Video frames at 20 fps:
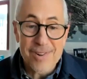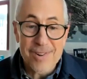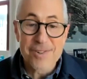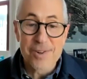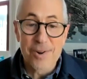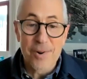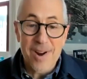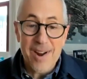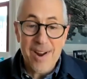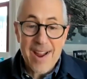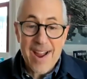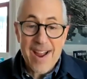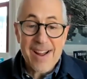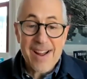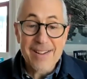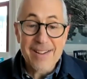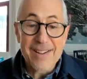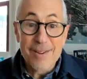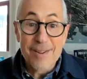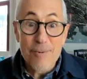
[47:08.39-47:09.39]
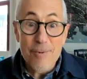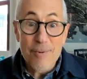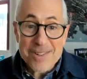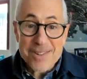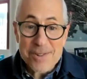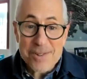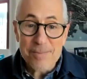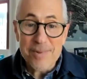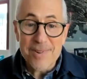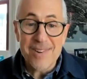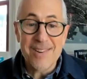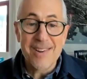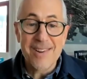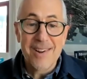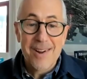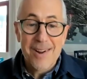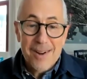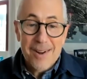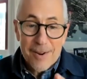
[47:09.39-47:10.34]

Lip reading: So I had the recipe